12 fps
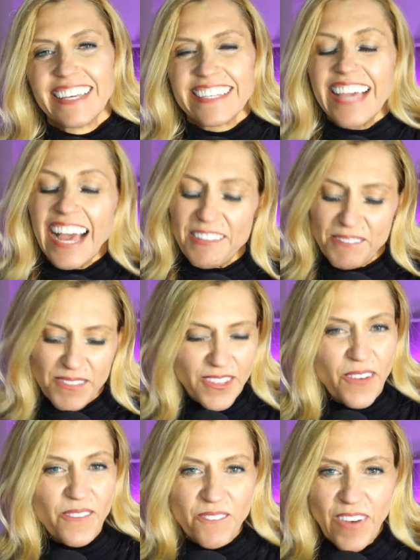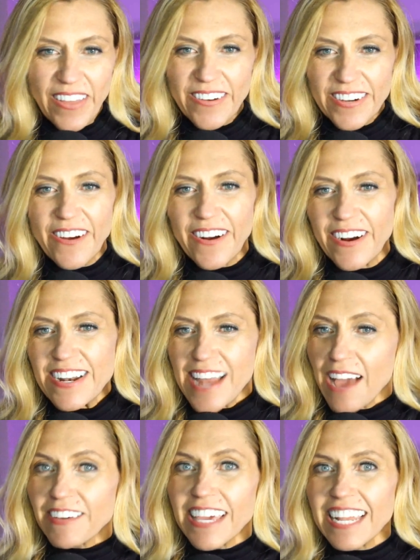Yeah. So whether you're
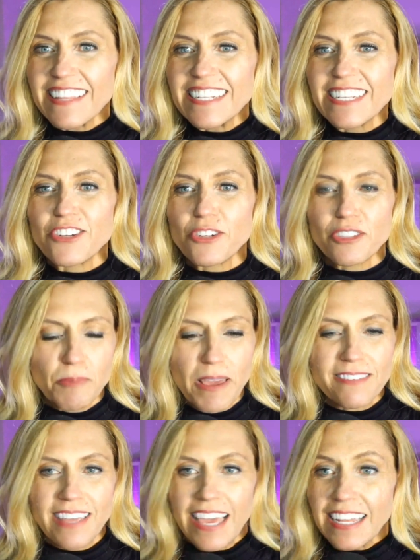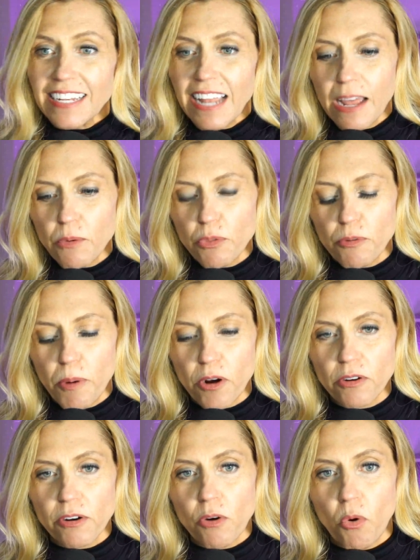navigating the digital space hand in hand with your
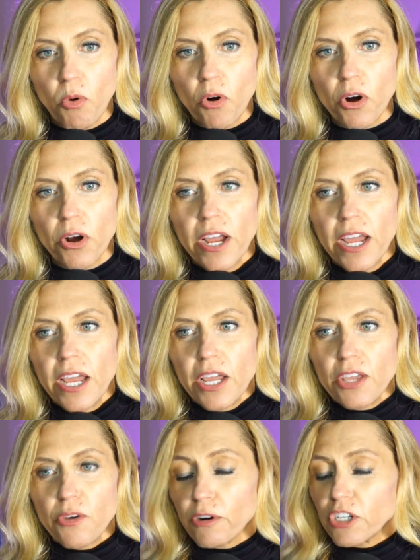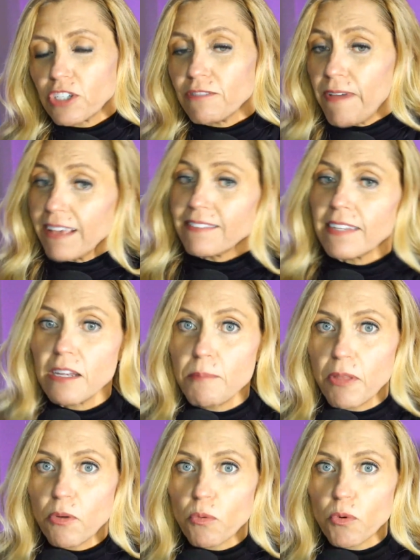partner, or you're just fascinated
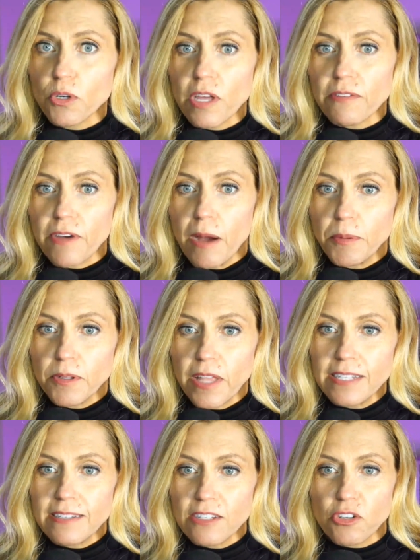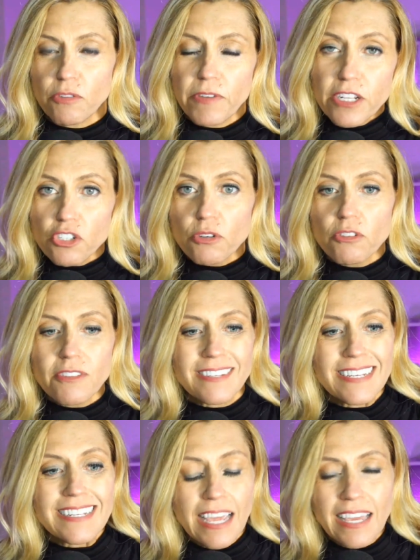by the world of couple-led digital ventures,
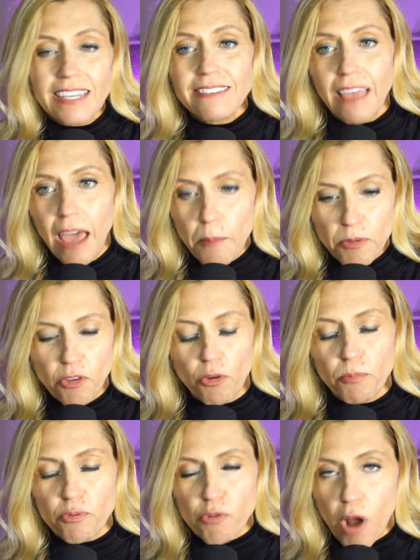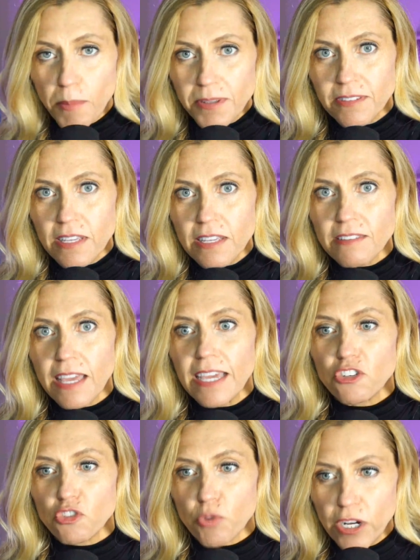today's episode promises a
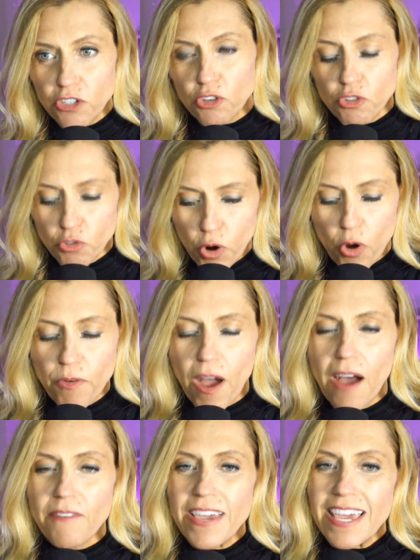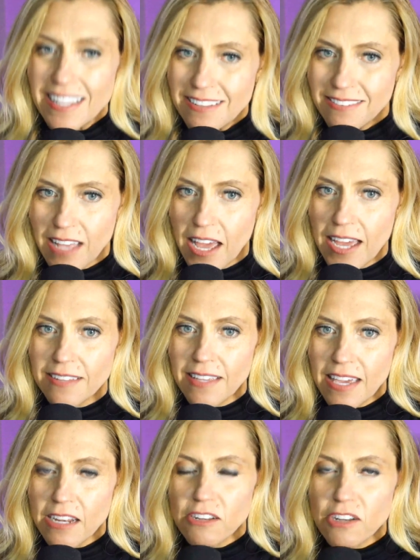treasure trove of insights,
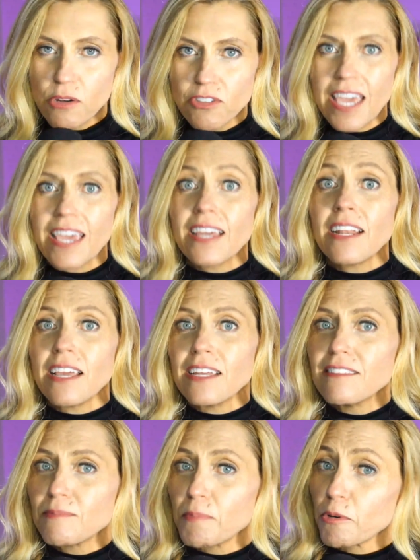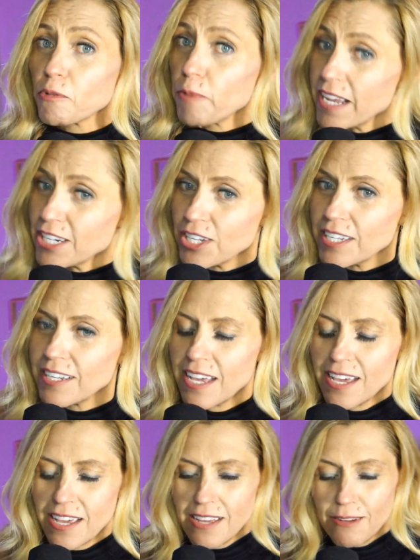anecdotes, and inspiration.
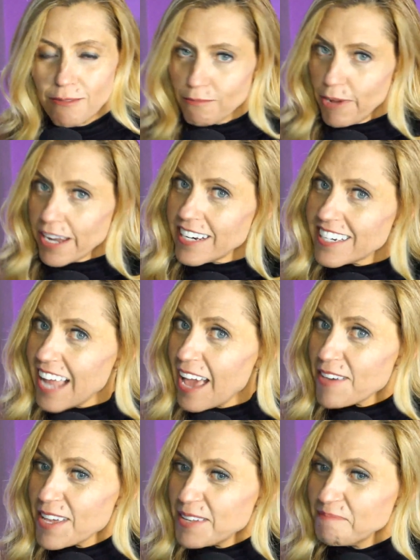Ready to dive in?